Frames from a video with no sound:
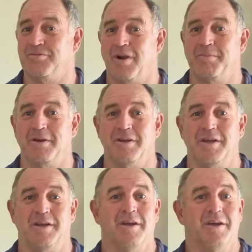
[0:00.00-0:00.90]
rugby
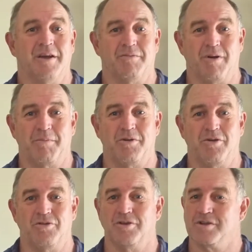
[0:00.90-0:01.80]
league and rugby
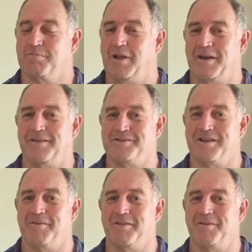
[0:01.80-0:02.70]
union is played in the Southern